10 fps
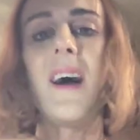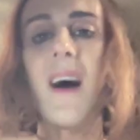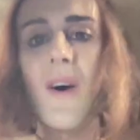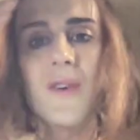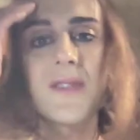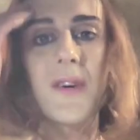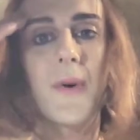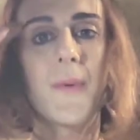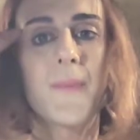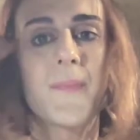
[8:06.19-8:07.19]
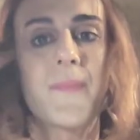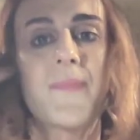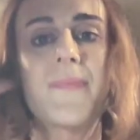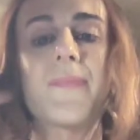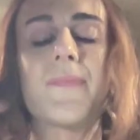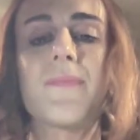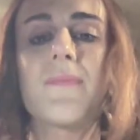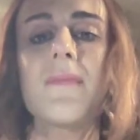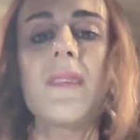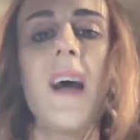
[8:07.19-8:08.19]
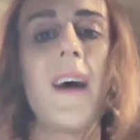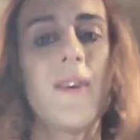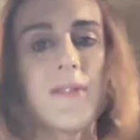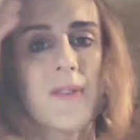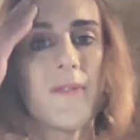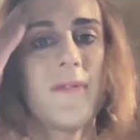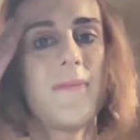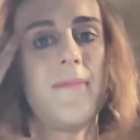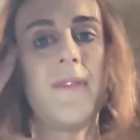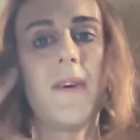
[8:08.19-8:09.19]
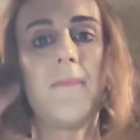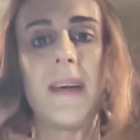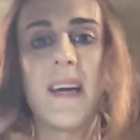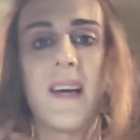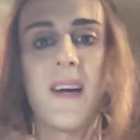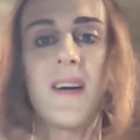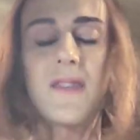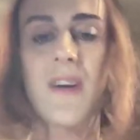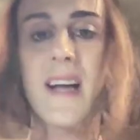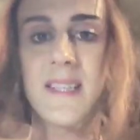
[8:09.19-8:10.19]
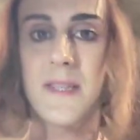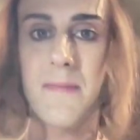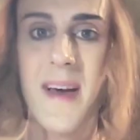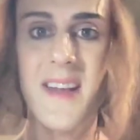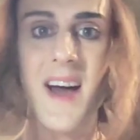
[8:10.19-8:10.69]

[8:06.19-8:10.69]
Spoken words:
I also I also felt being attracted to men,